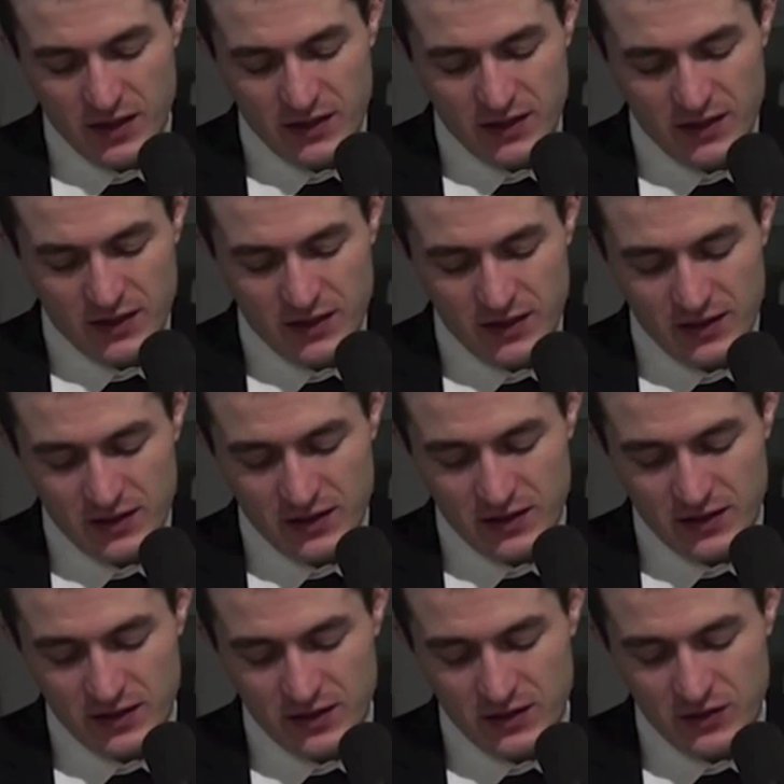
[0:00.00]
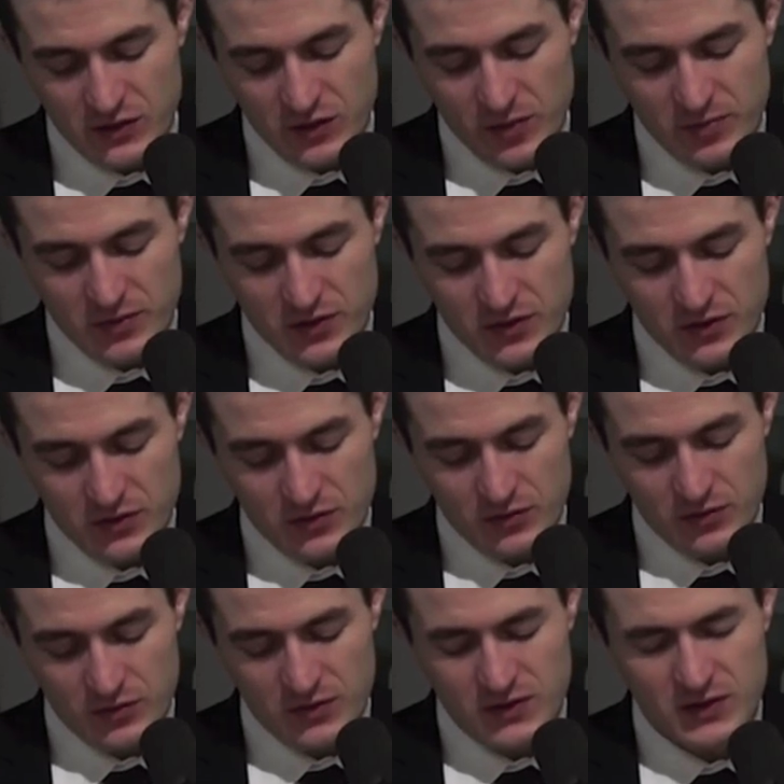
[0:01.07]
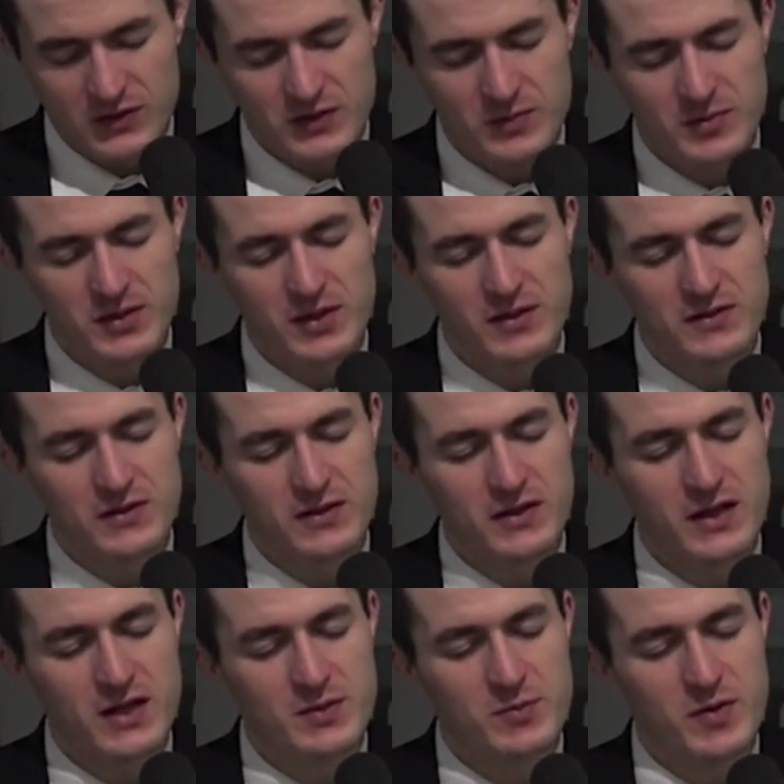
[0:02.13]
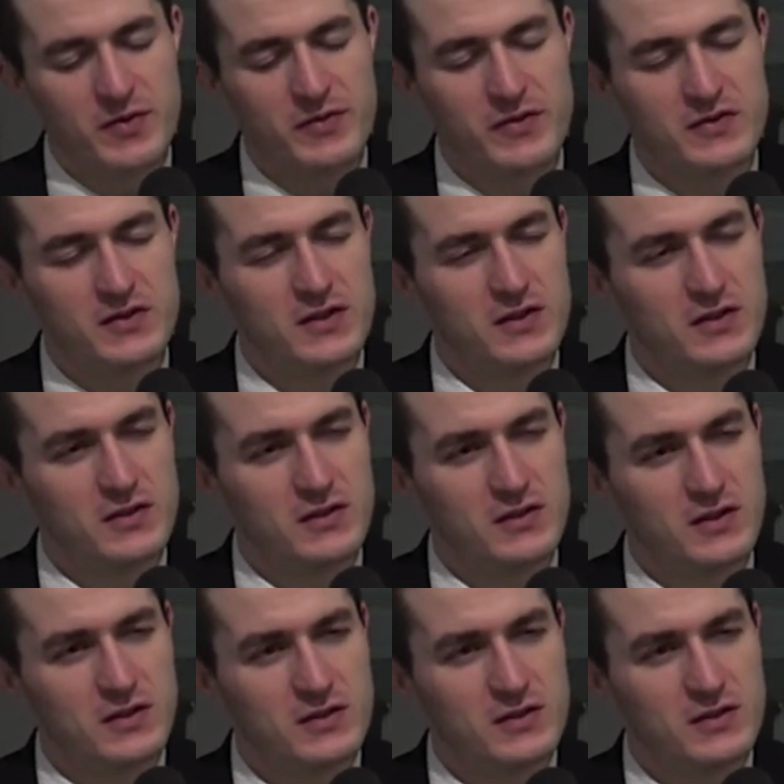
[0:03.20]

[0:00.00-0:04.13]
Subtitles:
think I interrupted you. Was there something else on Casper FFG? That's